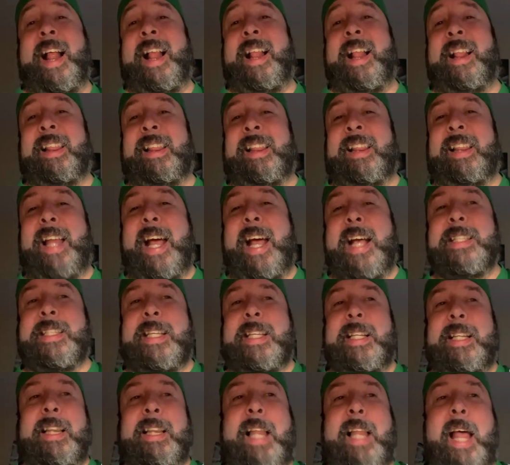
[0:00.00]
less
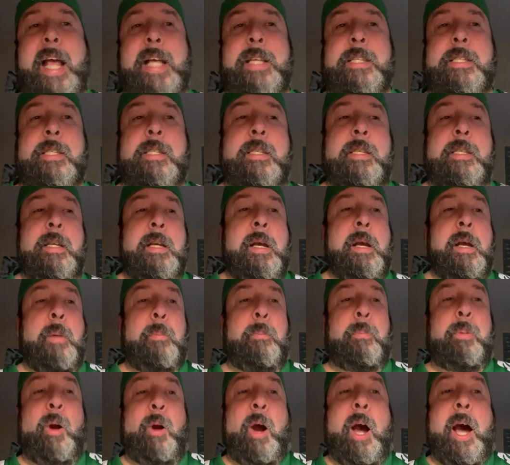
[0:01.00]
and less
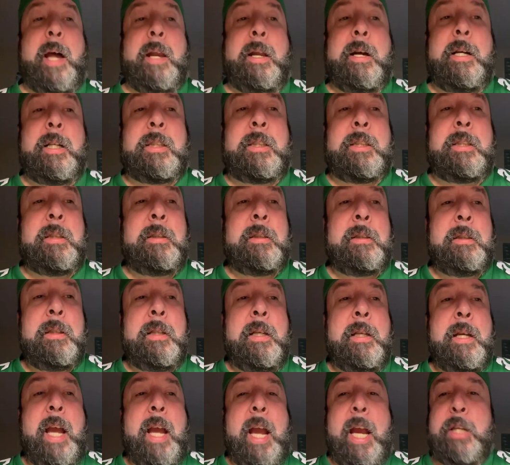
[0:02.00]
product
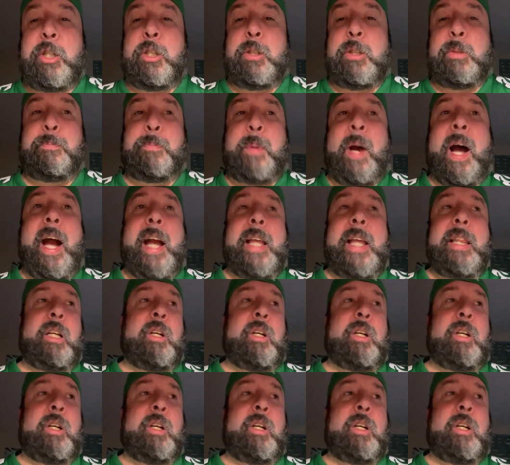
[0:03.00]
and just buying the